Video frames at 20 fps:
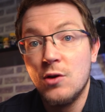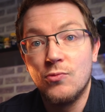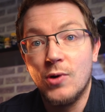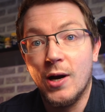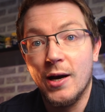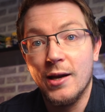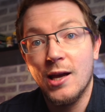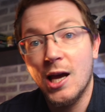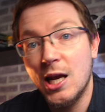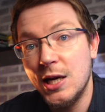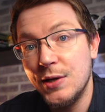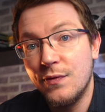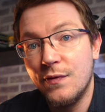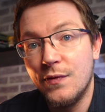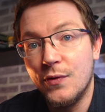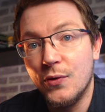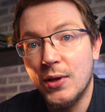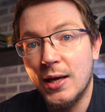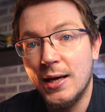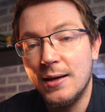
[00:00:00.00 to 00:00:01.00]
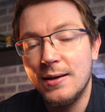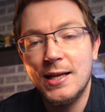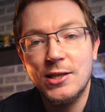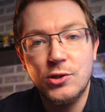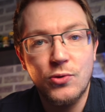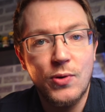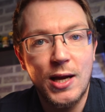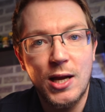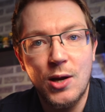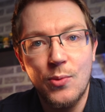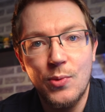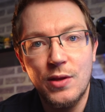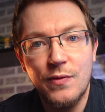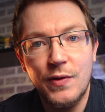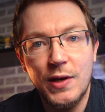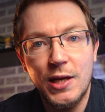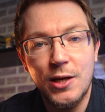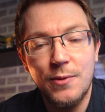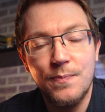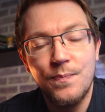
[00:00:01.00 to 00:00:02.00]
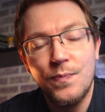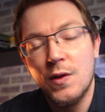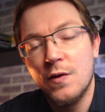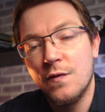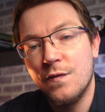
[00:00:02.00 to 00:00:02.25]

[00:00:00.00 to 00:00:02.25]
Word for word: Right, enough of all that, let's crack on with the video.